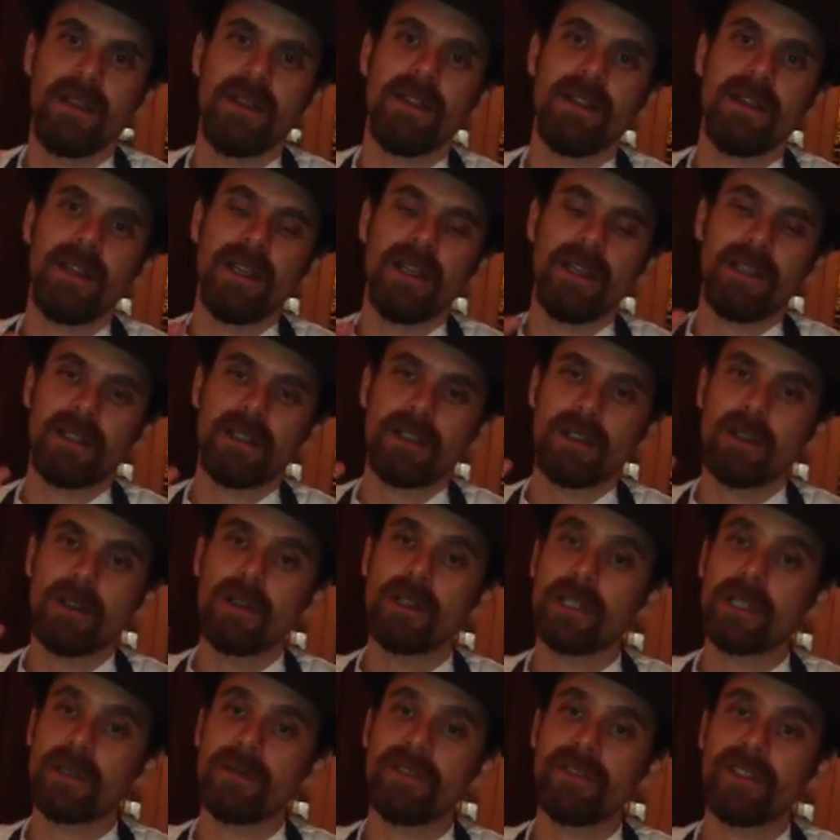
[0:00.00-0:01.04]
Then cook
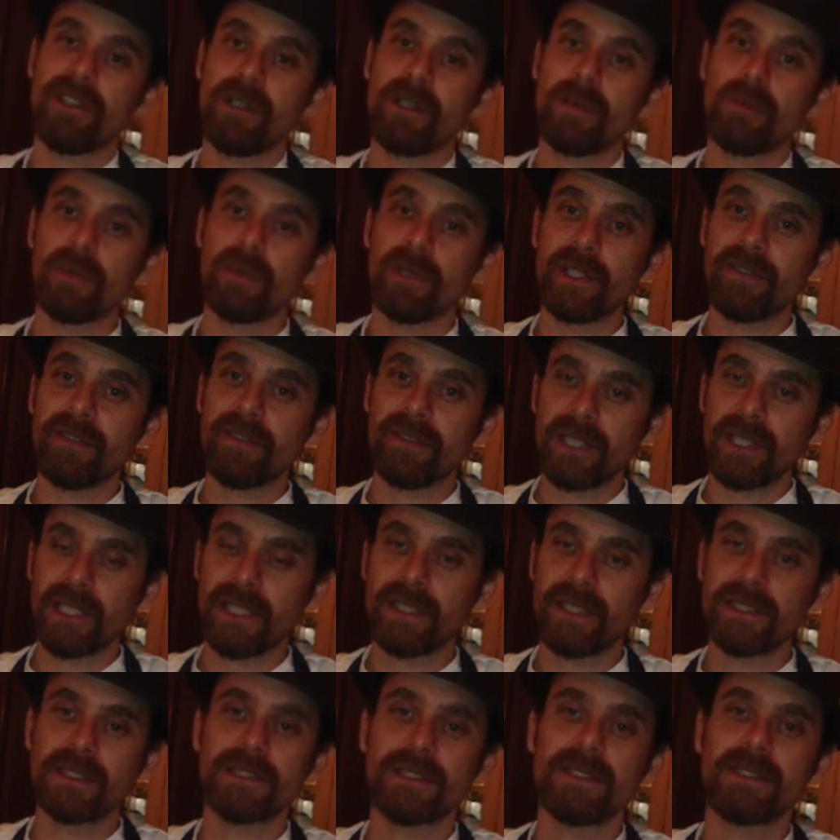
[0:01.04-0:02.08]
them very briefly,
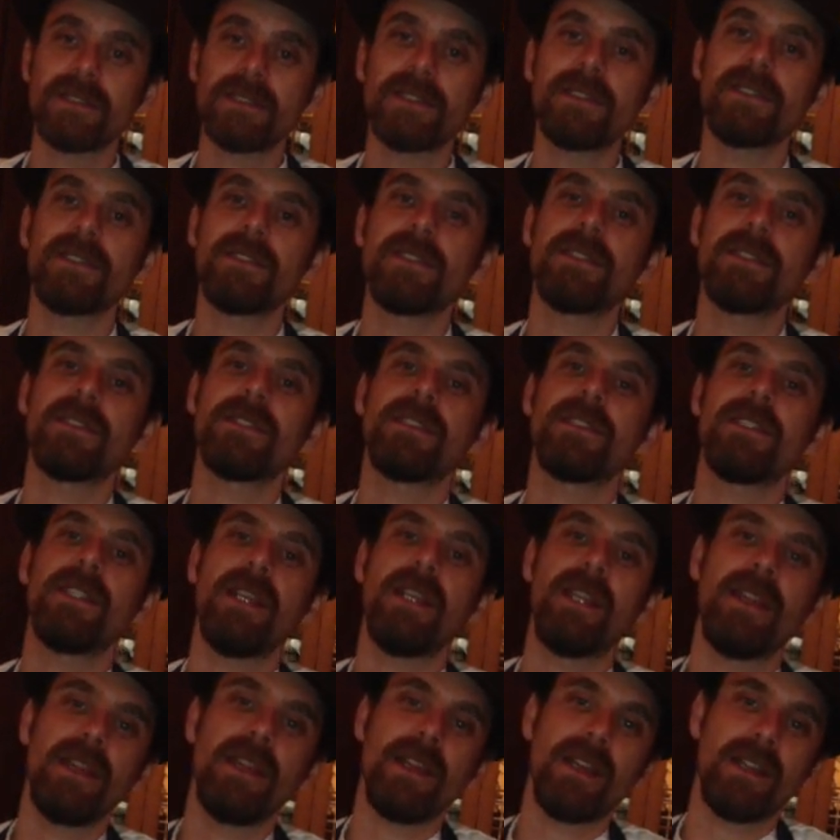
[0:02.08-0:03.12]

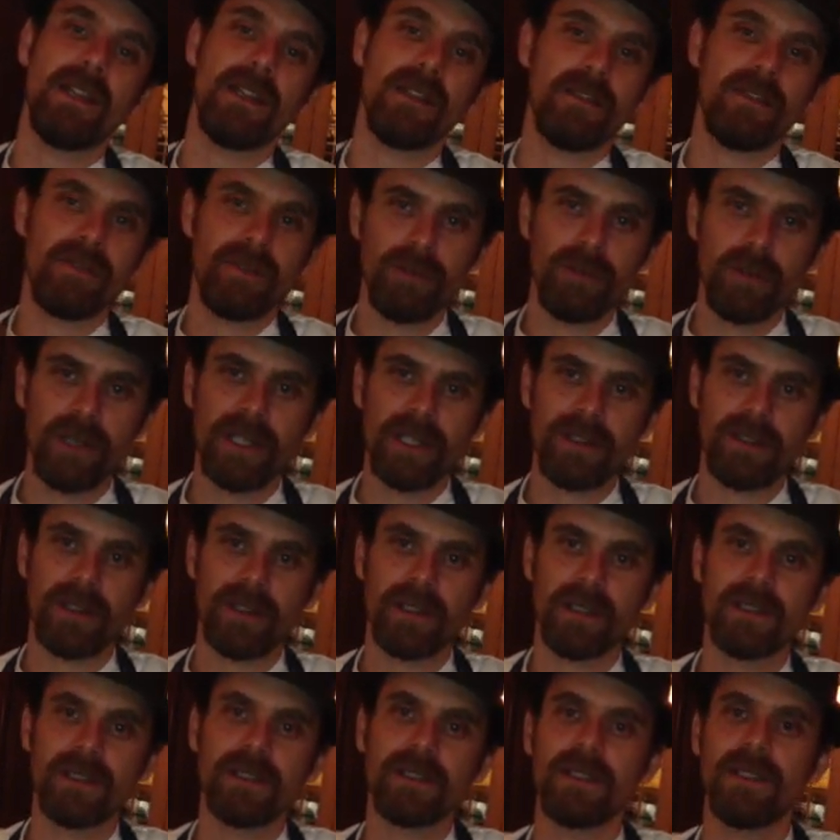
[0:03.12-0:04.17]
and then freeze it.
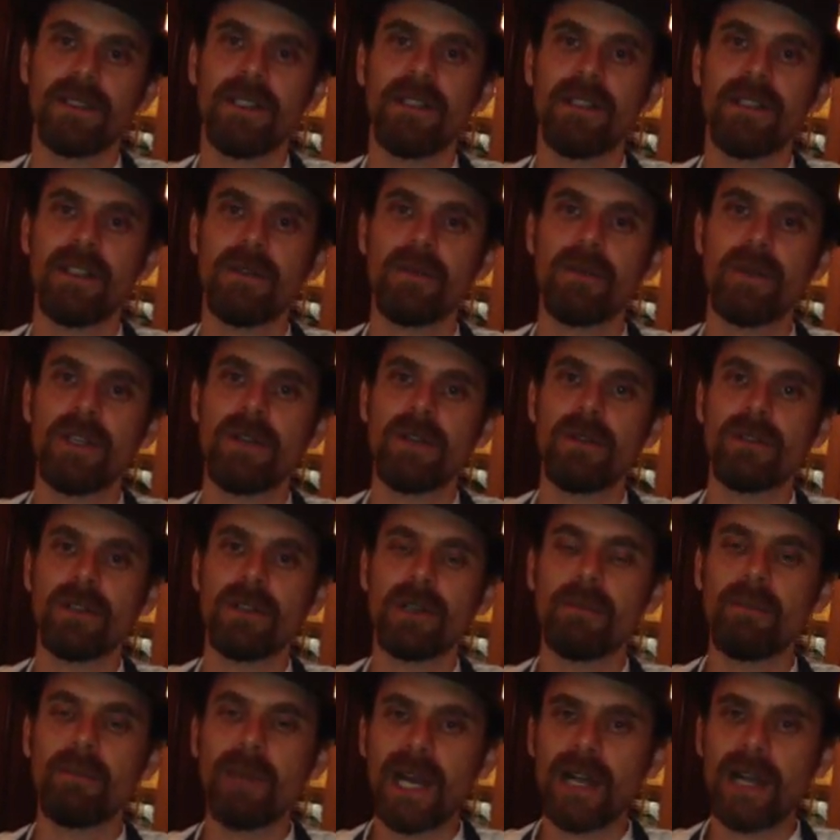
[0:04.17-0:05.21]
And then we use our
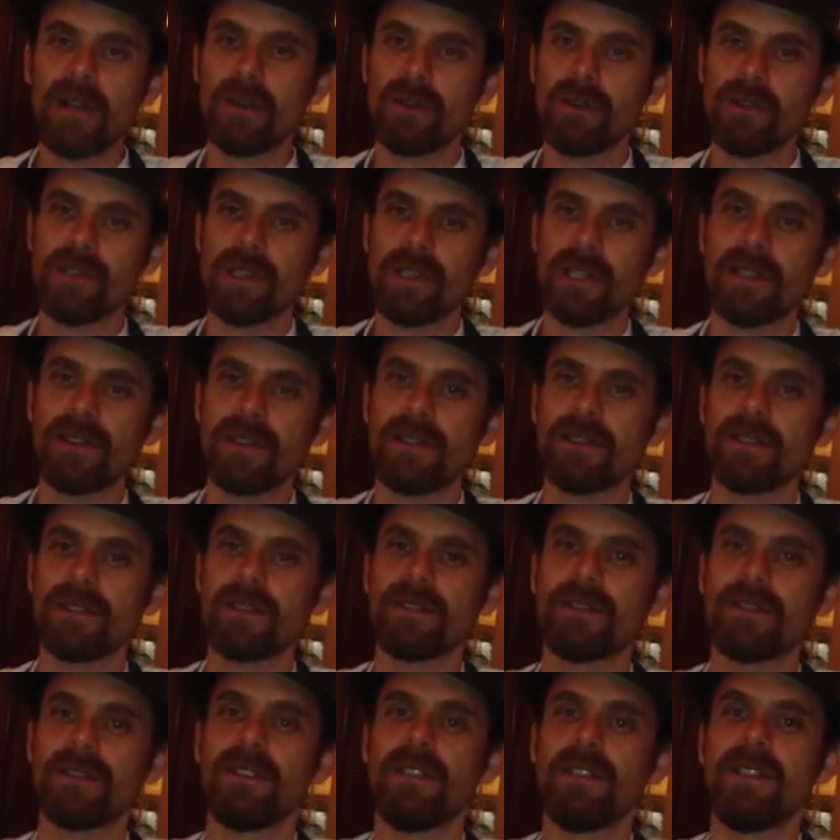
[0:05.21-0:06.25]
Paco Jet,
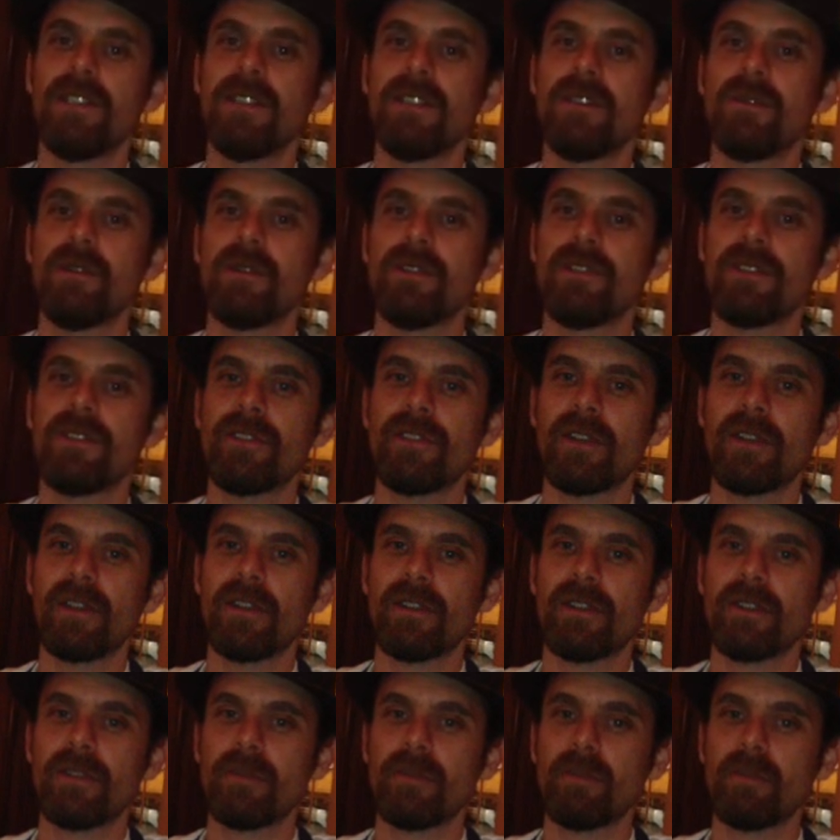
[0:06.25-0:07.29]
which is a
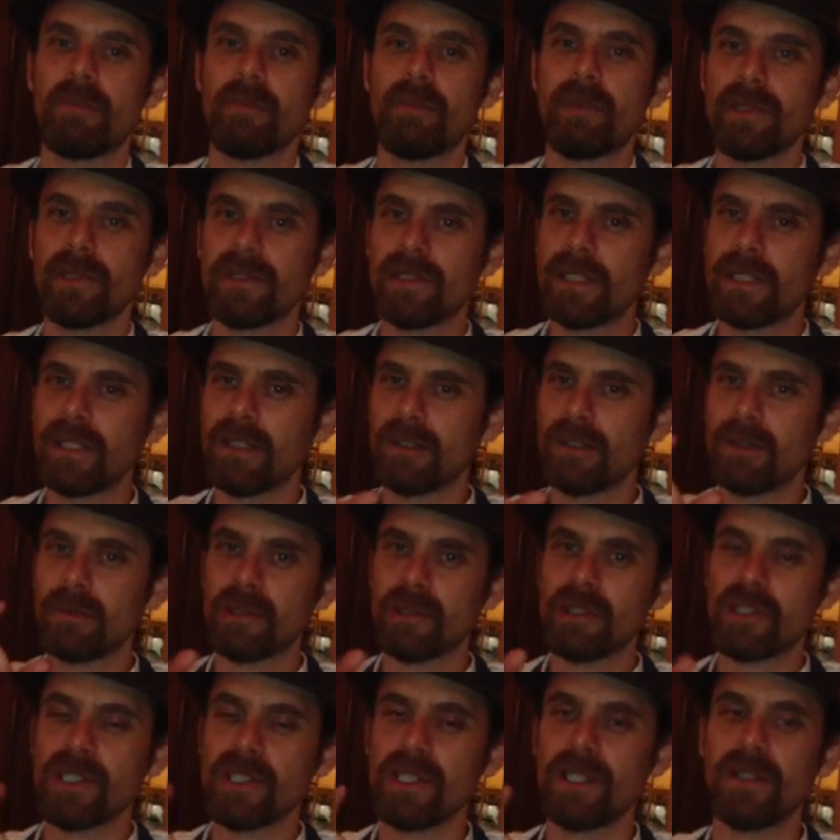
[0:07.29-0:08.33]
particular
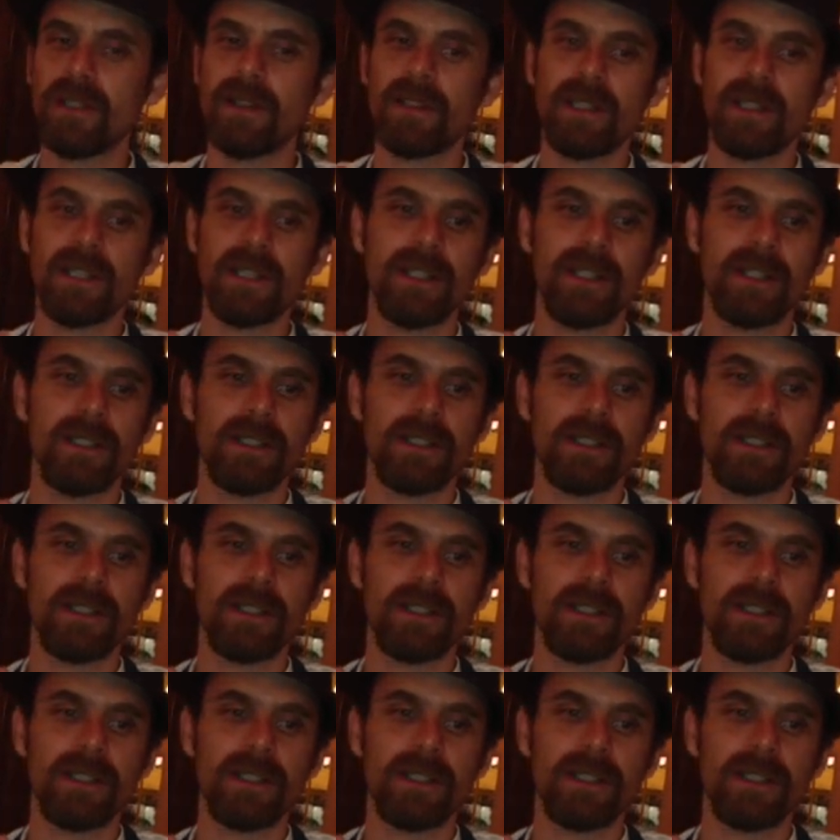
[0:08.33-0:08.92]
machine that